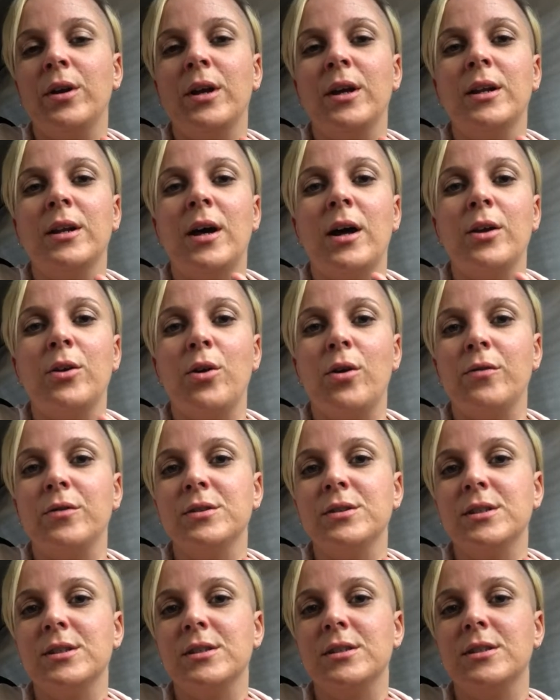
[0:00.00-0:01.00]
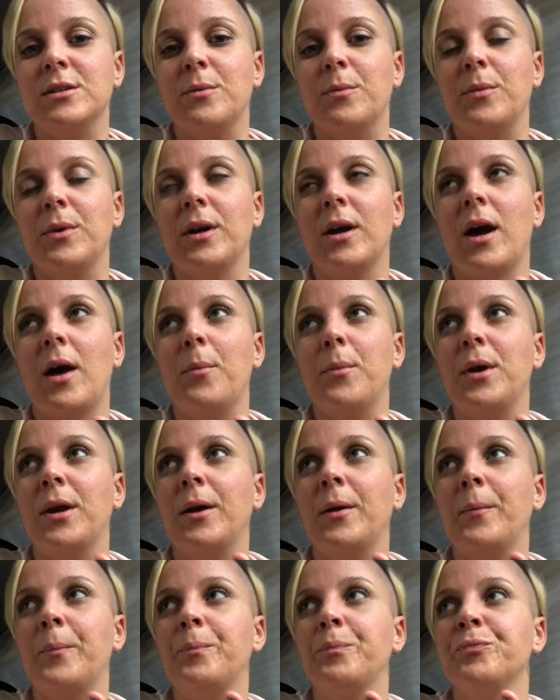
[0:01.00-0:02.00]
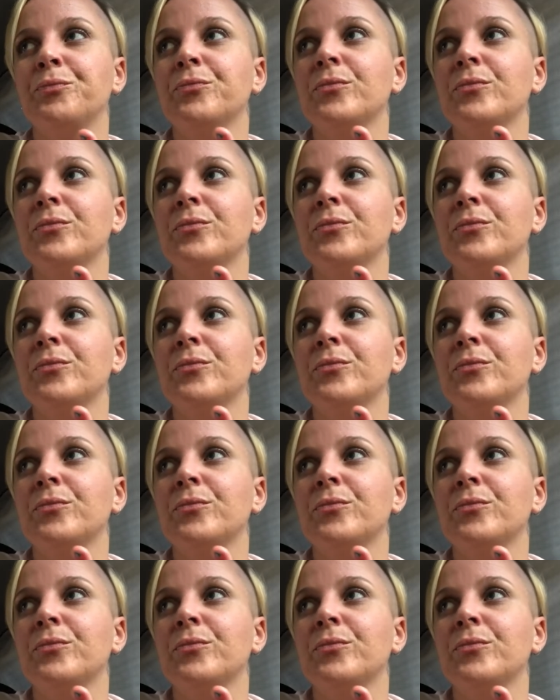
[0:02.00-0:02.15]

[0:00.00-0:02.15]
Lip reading: in our nervous system, becoming